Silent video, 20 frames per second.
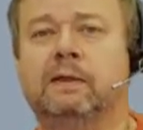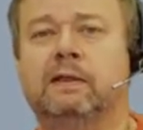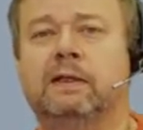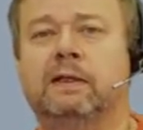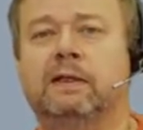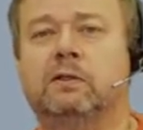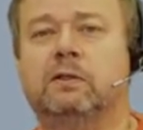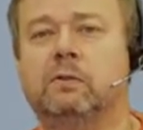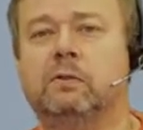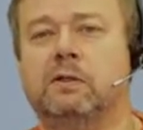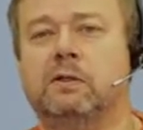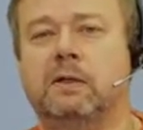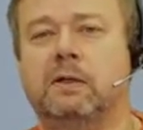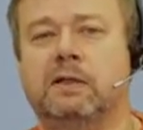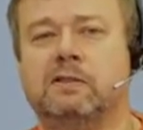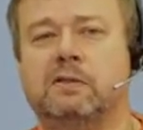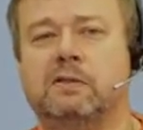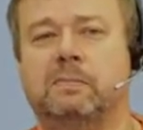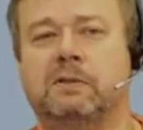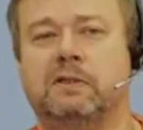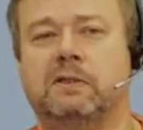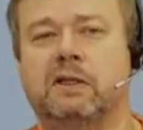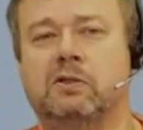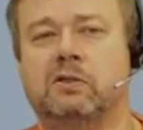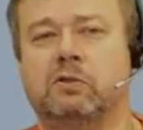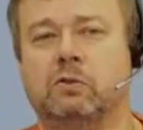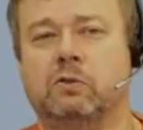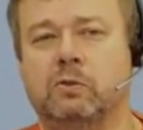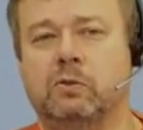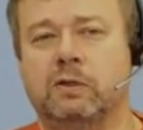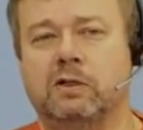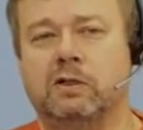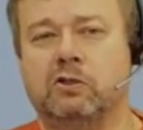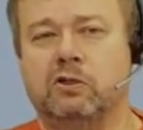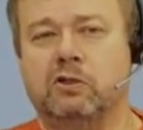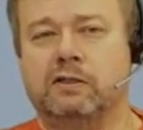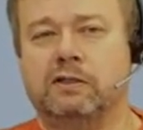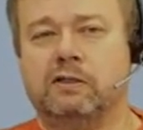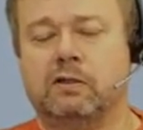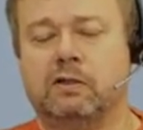it also has the potential to
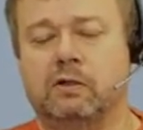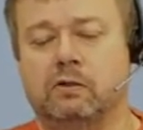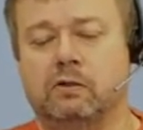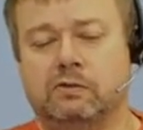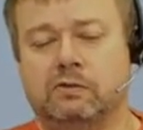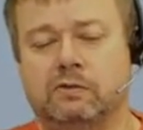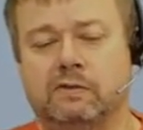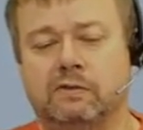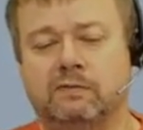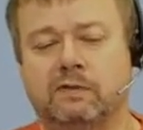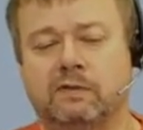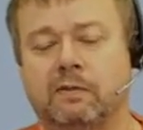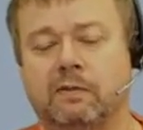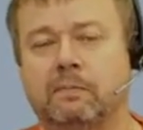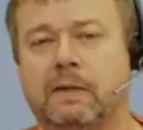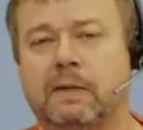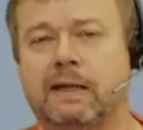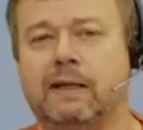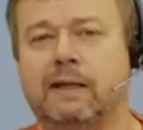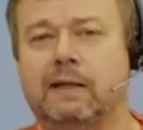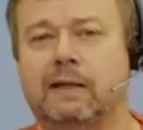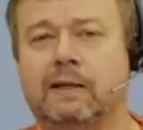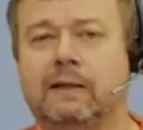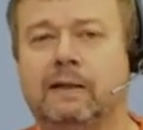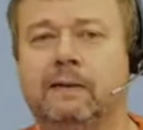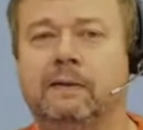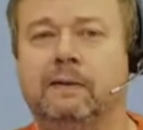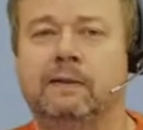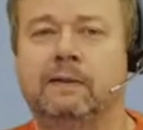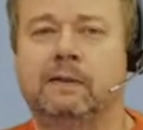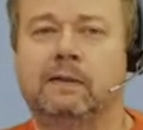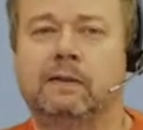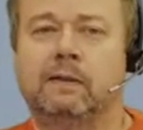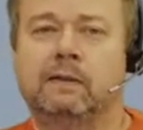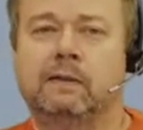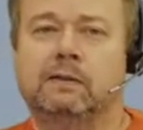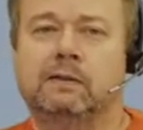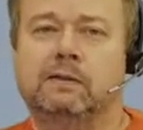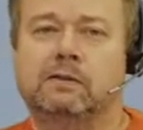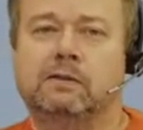increase costs if done badly.
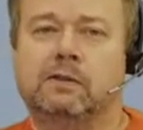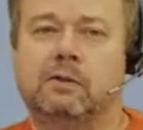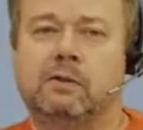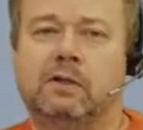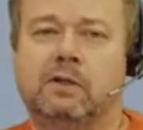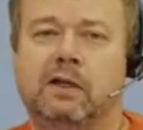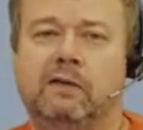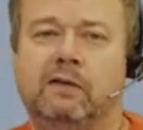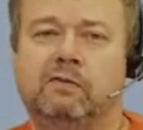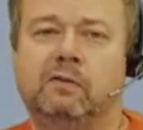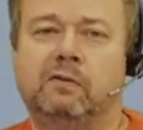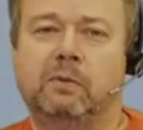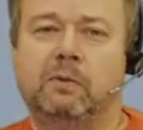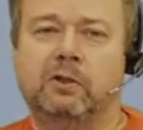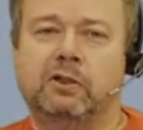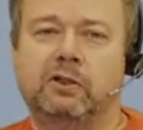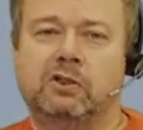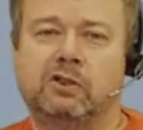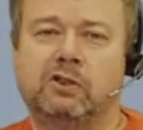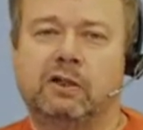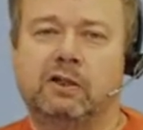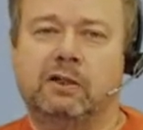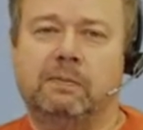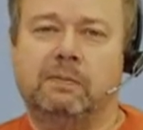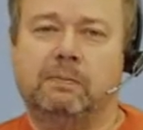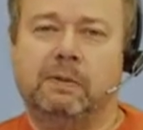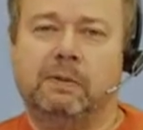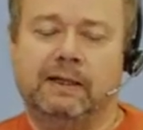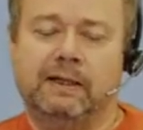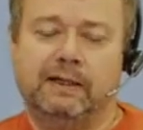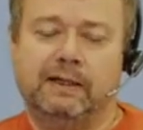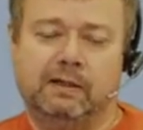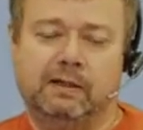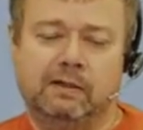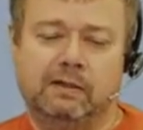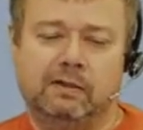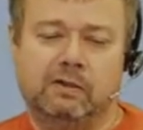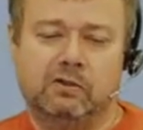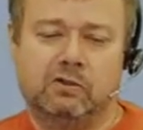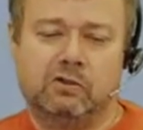So careful monitoring, planning,
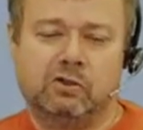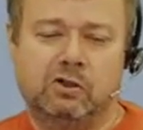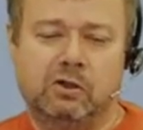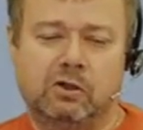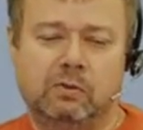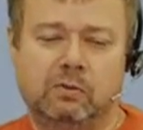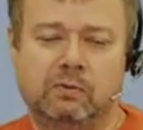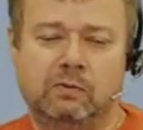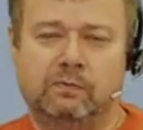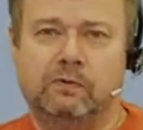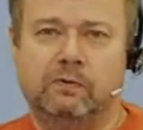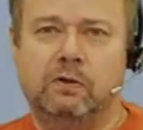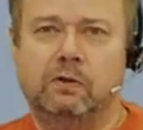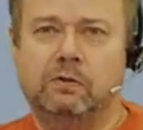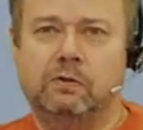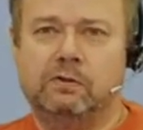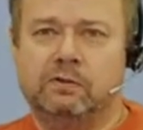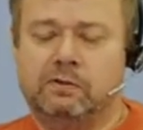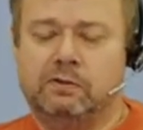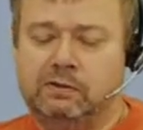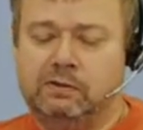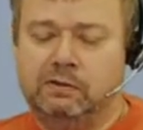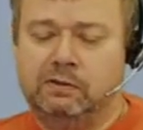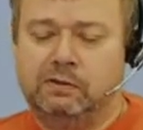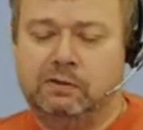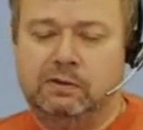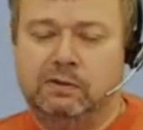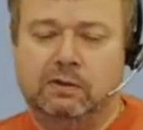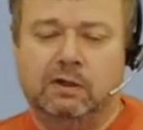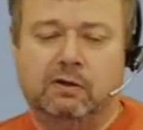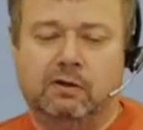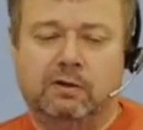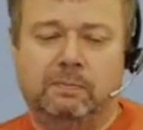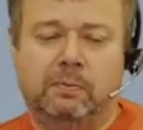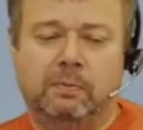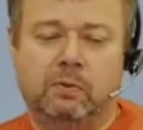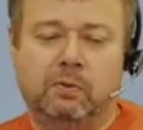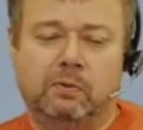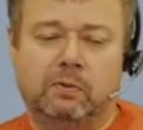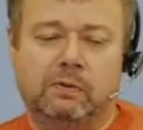and control of costs are
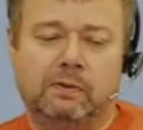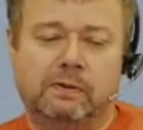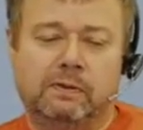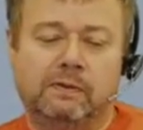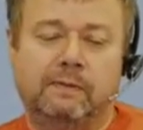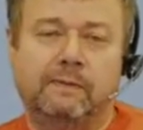important.